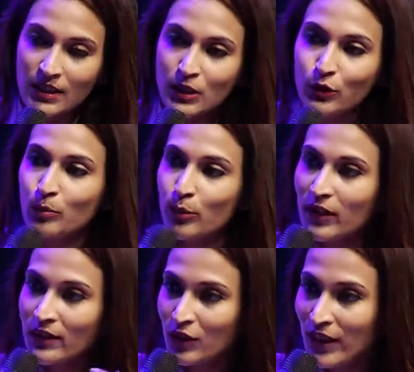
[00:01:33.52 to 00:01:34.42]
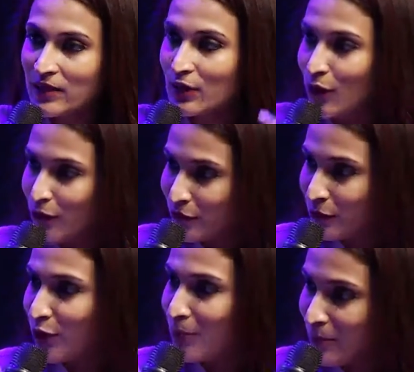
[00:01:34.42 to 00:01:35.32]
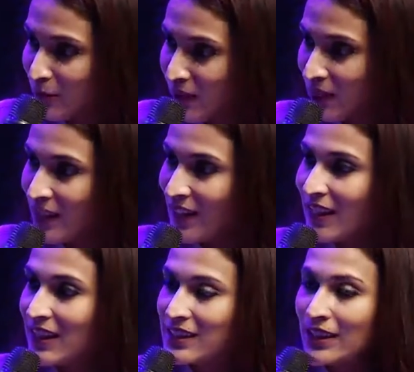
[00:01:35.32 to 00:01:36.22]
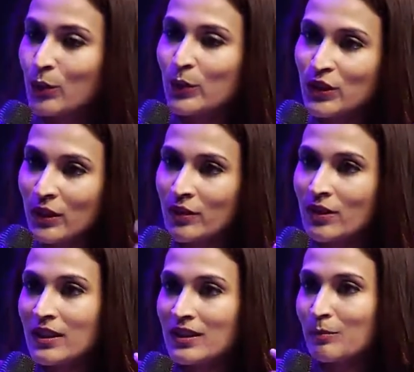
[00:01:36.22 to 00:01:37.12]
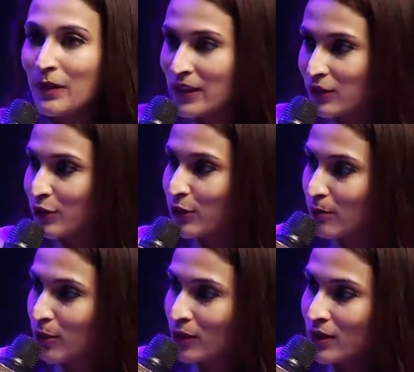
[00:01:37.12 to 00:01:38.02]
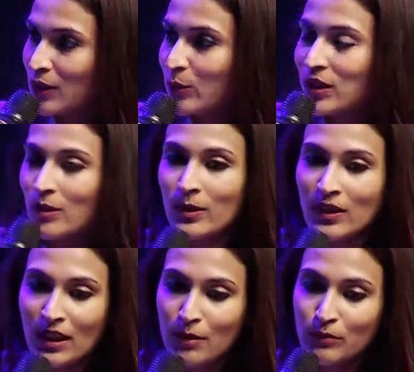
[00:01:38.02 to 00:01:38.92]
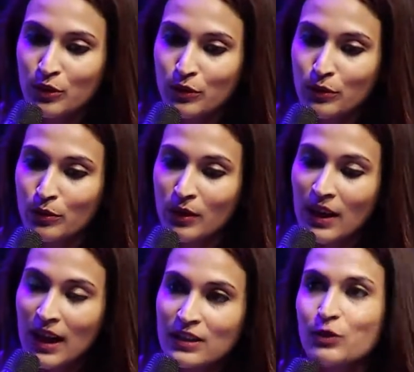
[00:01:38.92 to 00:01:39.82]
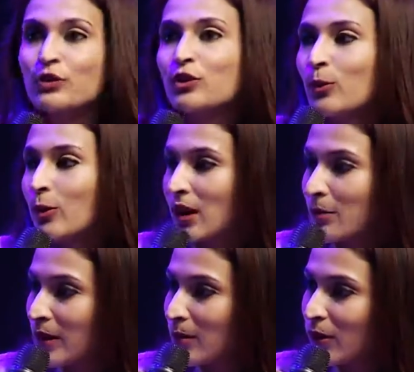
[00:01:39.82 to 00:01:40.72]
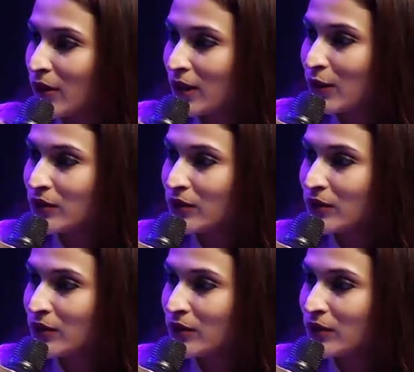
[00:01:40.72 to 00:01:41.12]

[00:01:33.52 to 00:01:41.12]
that, you know, pulling threads off your memory, so whichever is impacted you the most and whichever came to you as soon as you woke up in the morning or if